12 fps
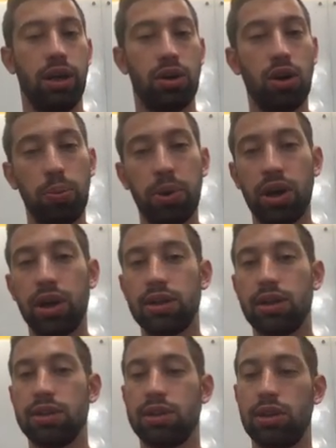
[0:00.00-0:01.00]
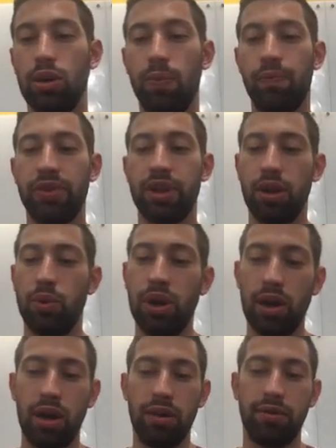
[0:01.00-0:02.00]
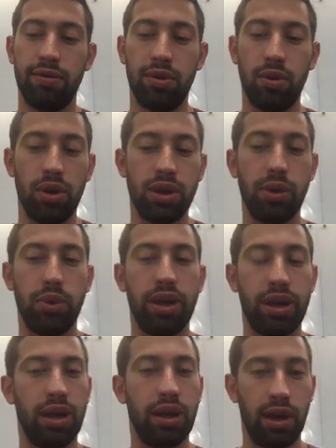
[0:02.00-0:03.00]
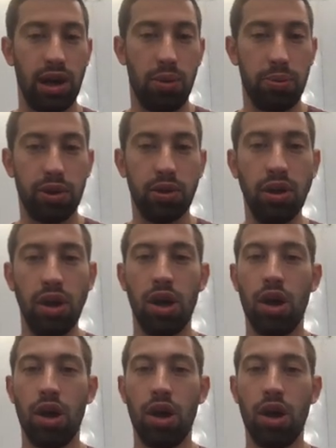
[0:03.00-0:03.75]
copywriters so they will, have, they will really help you.